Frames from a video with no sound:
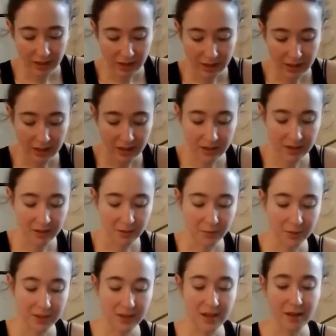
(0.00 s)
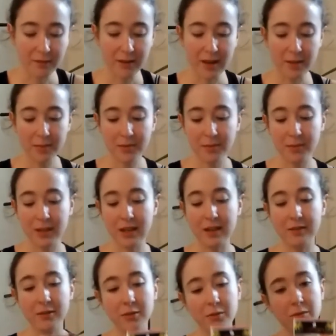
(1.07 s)
And then what's not wrapped, we have,
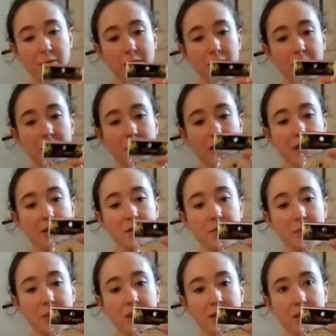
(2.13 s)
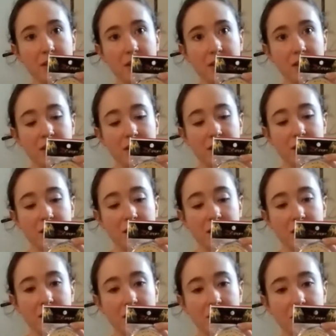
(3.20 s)
ooh, pretty little mirror.
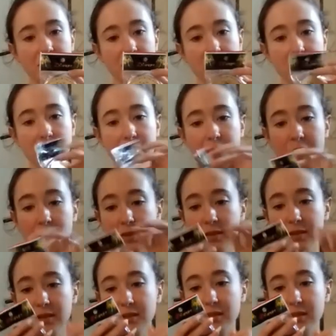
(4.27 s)
Looks like a mirror.